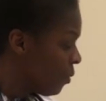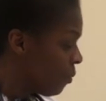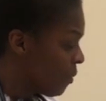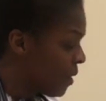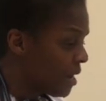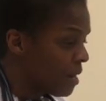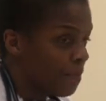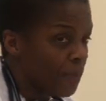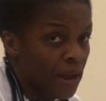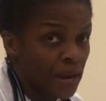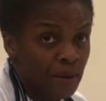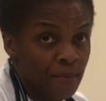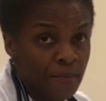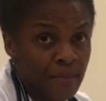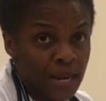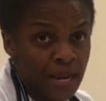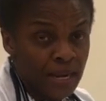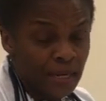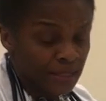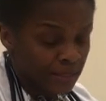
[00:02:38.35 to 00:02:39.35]
wait about a
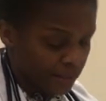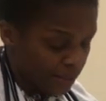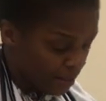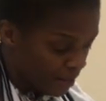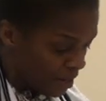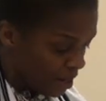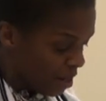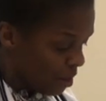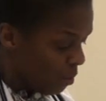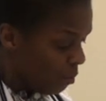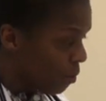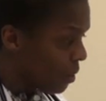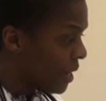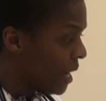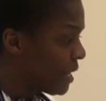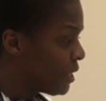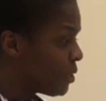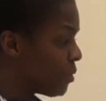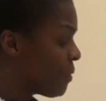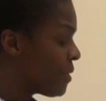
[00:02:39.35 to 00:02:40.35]
minute. What
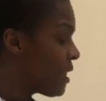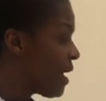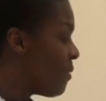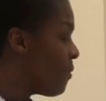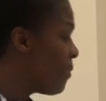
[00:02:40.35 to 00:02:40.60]
I do with that